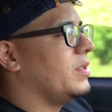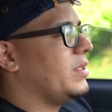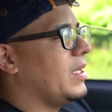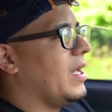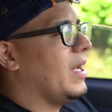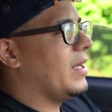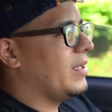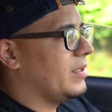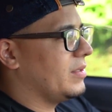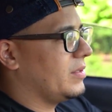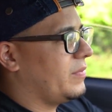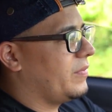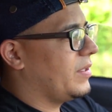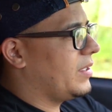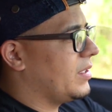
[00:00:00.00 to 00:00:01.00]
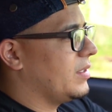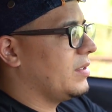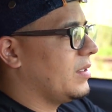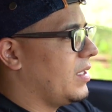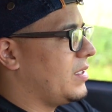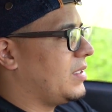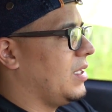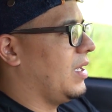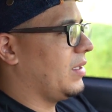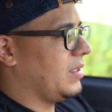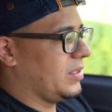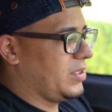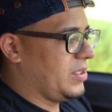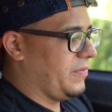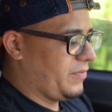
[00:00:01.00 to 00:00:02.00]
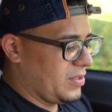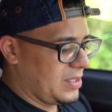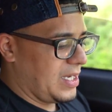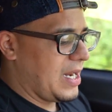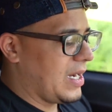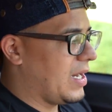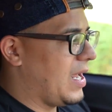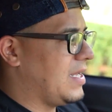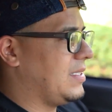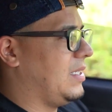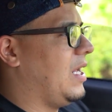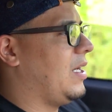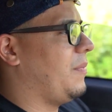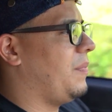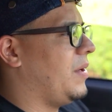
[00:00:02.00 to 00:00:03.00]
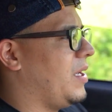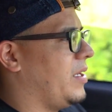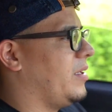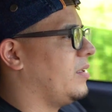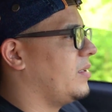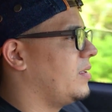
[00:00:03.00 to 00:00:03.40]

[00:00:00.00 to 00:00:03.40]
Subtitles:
Yeah, it's freaking. They suck. The shifters has a lot of play.